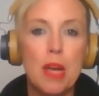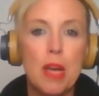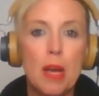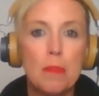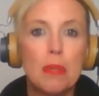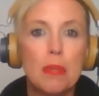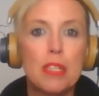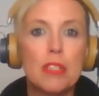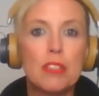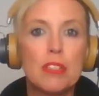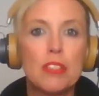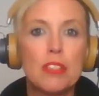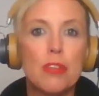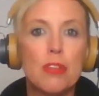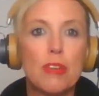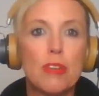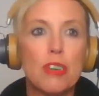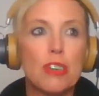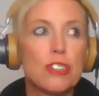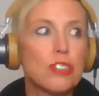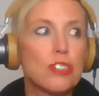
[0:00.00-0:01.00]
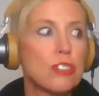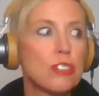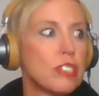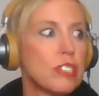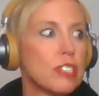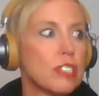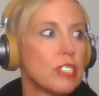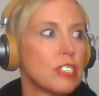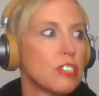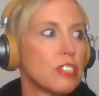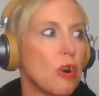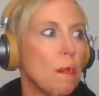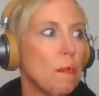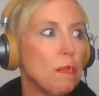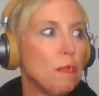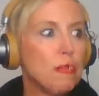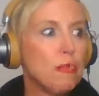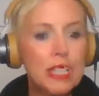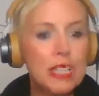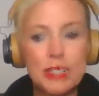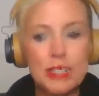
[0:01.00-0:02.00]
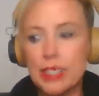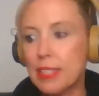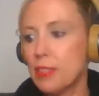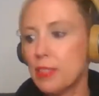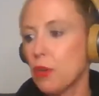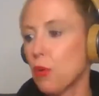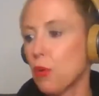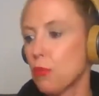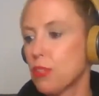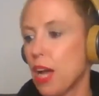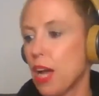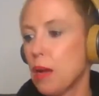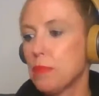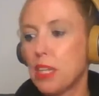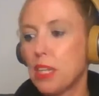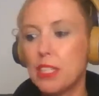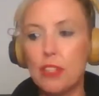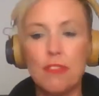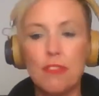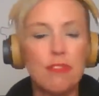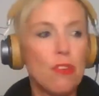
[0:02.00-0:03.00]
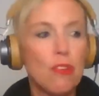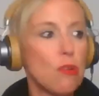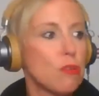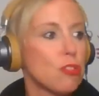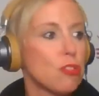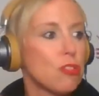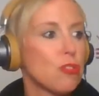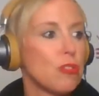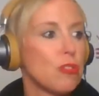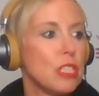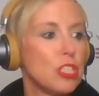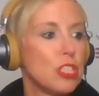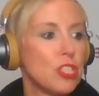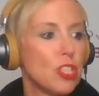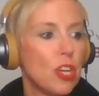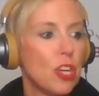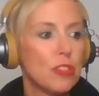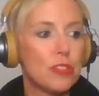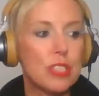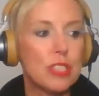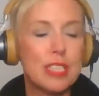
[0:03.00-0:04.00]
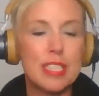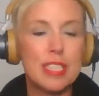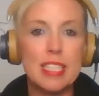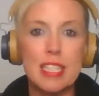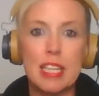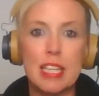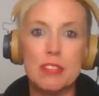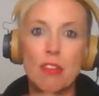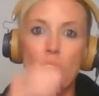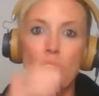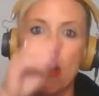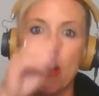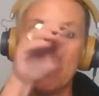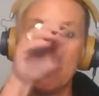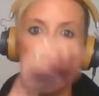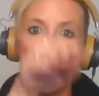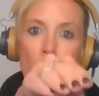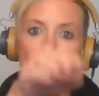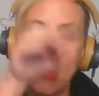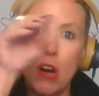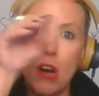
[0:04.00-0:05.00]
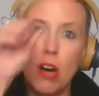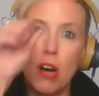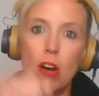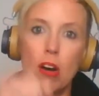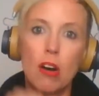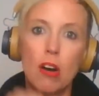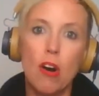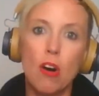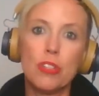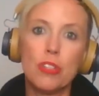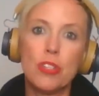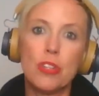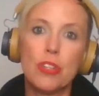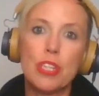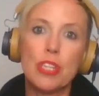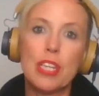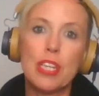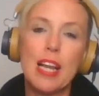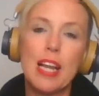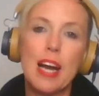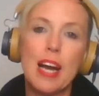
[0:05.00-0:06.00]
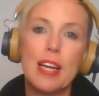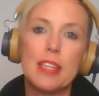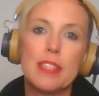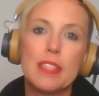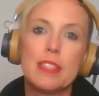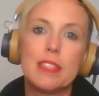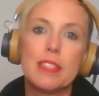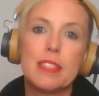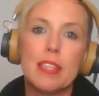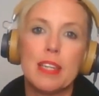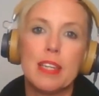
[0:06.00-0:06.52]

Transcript: Because competing the whole time, then you're focused on each other instead of on your client.